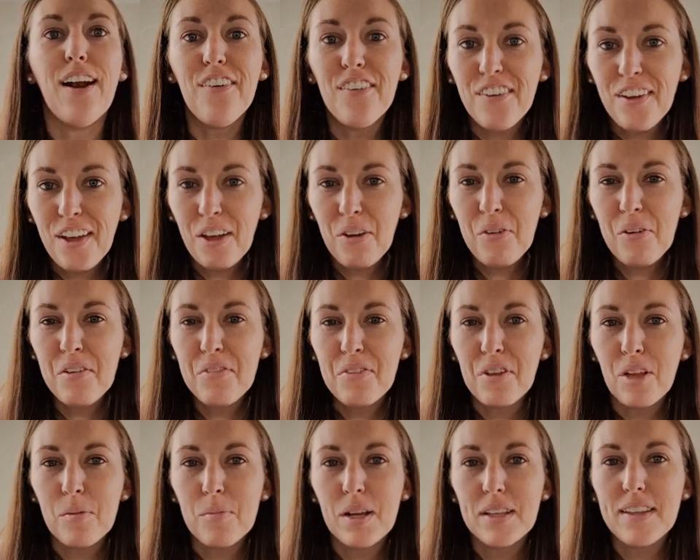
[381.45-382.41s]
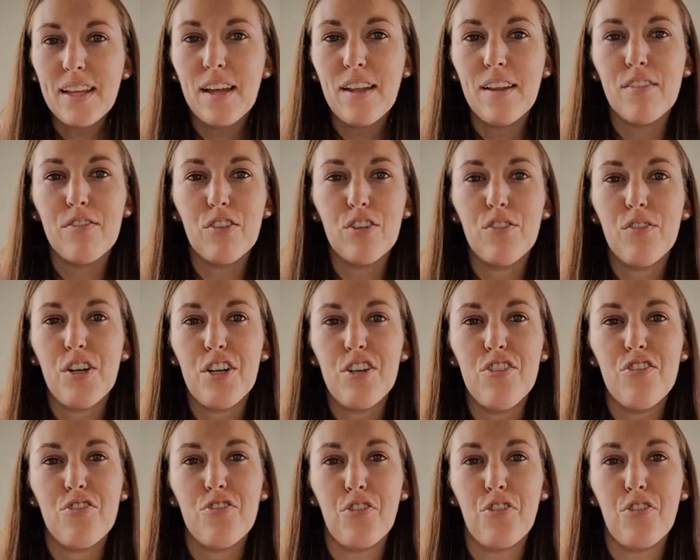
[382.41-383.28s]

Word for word: I don't know how I feel about that. That feels very